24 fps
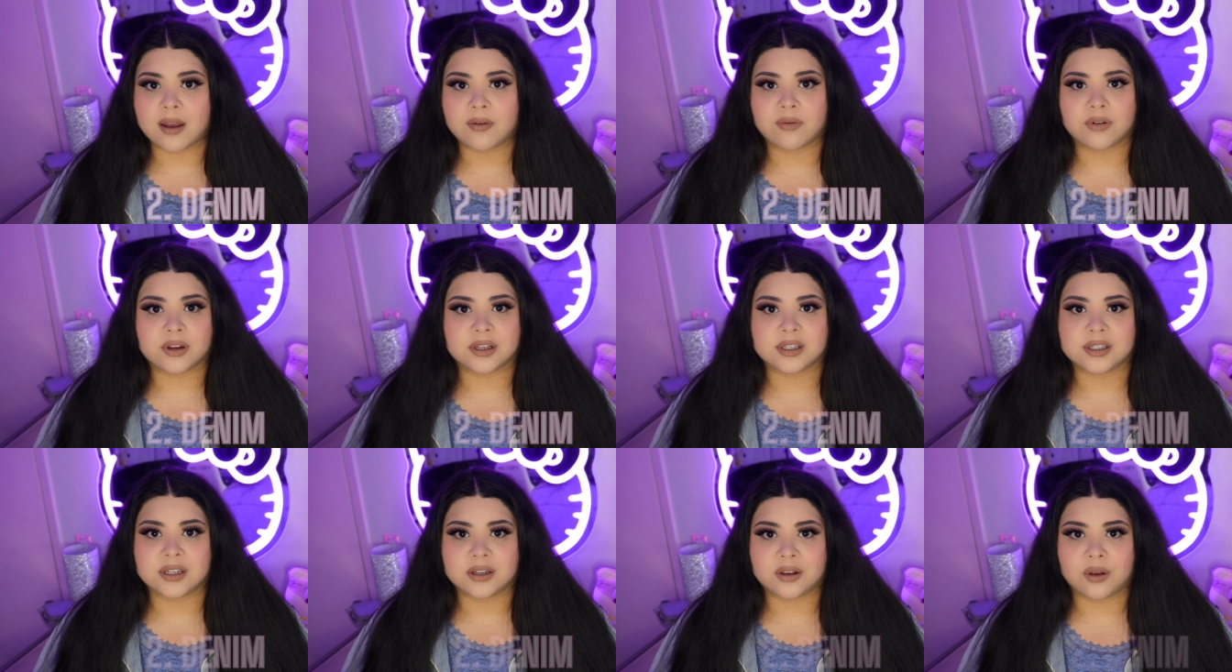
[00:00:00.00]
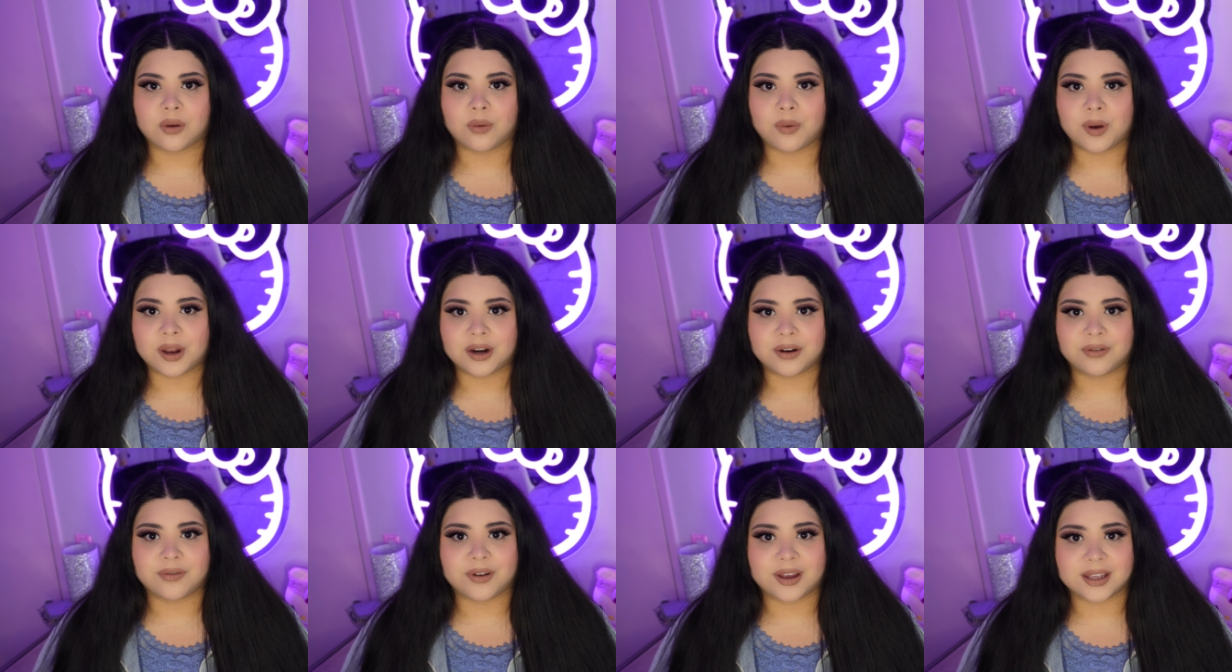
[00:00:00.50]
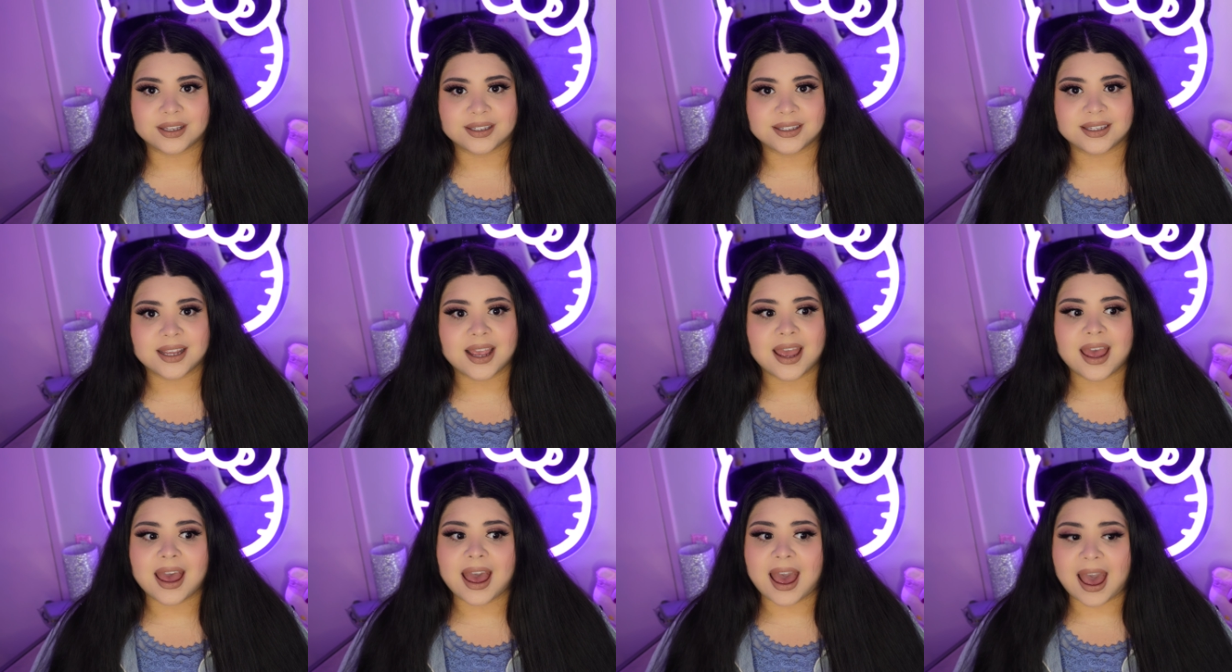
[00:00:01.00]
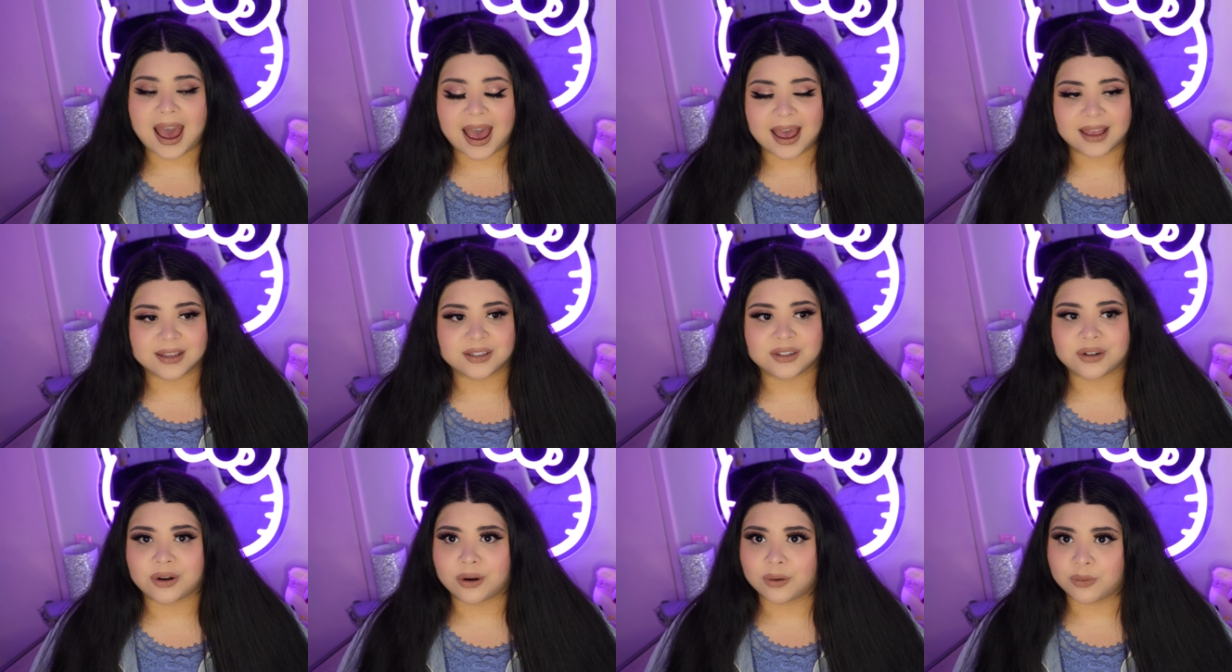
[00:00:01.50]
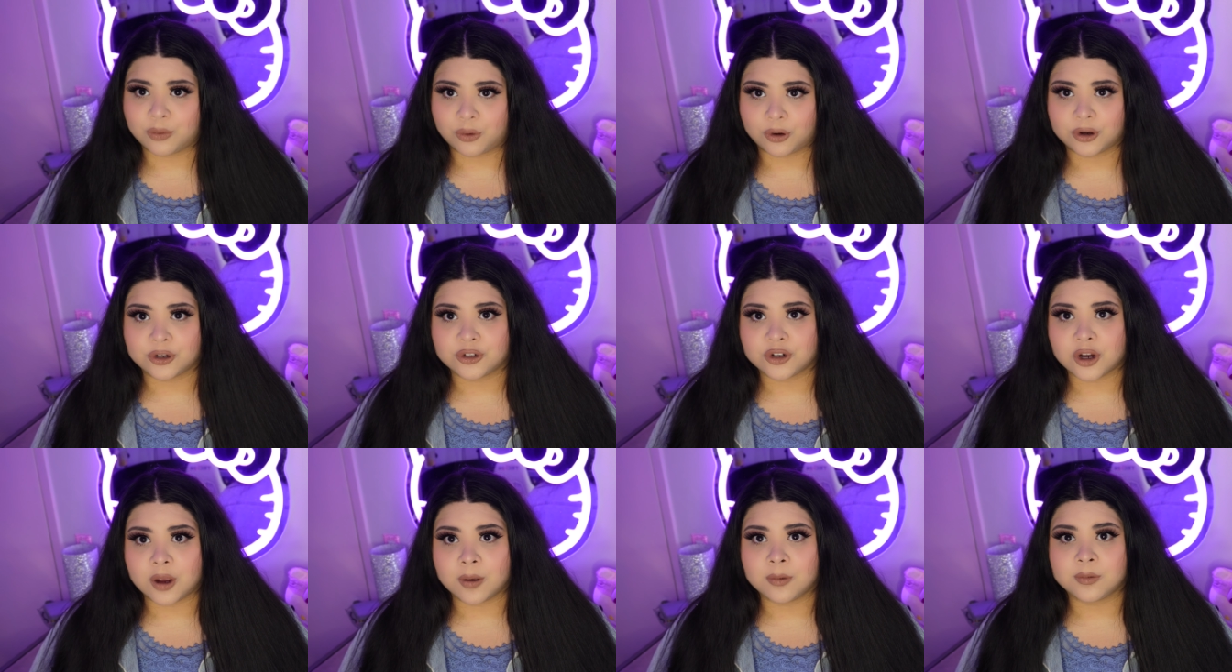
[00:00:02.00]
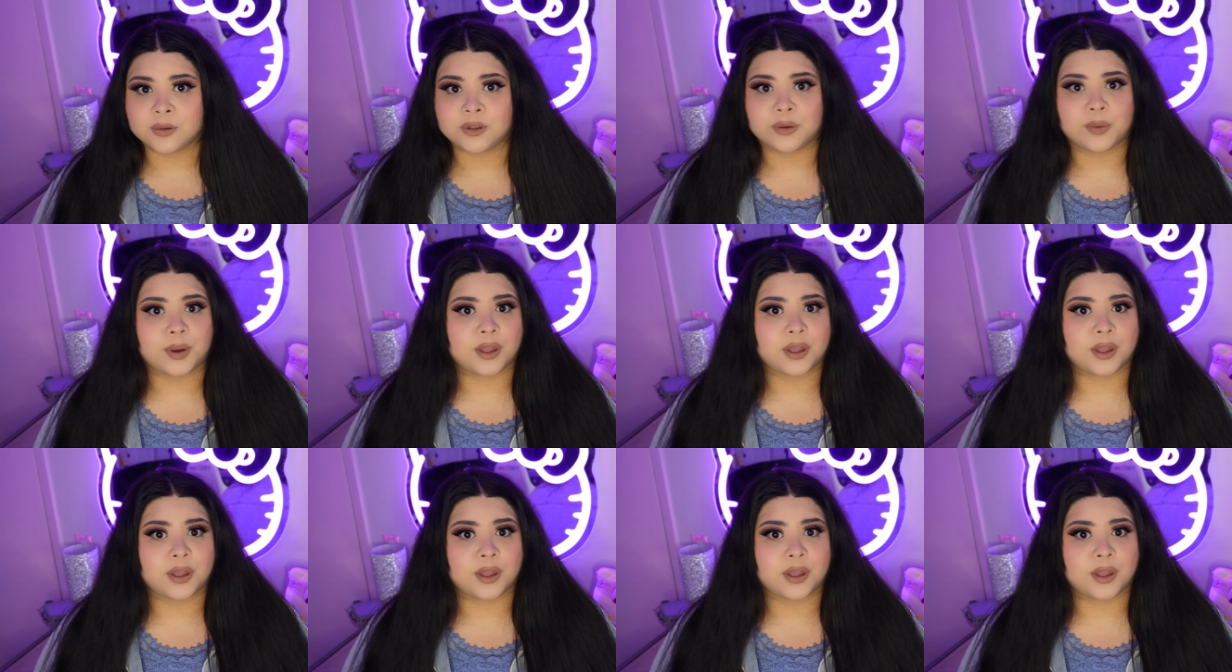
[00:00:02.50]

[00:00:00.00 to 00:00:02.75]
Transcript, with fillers: every single one of us has in our wardrobes,